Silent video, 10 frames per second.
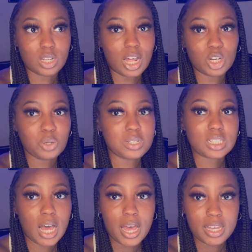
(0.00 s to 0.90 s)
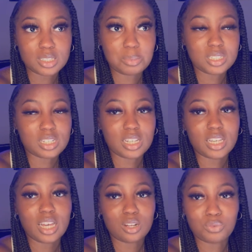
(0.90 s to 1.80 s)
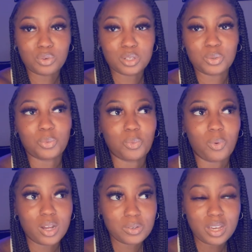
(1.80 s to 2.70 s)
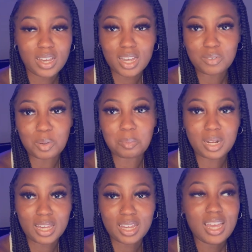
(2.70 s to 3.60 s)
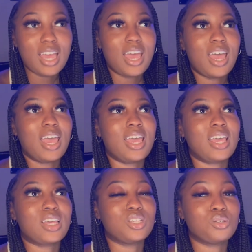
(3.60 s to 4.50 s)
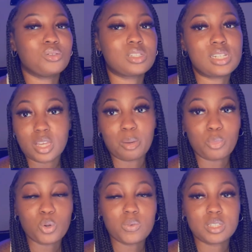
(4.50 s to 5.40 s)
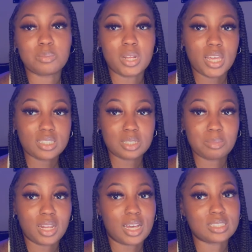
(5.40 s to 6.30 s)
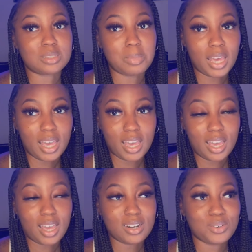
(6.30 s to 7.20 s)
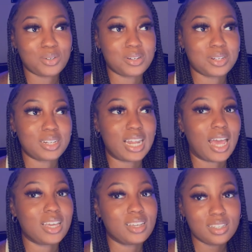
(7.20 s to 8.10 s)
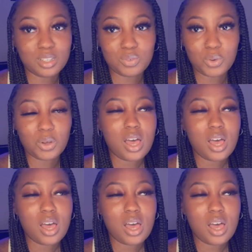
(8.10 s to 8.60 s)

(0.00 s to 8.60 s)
I know it's hot, especially in California. Why do y'all have on black? And usually in movies, black symbolizes bad or like evil.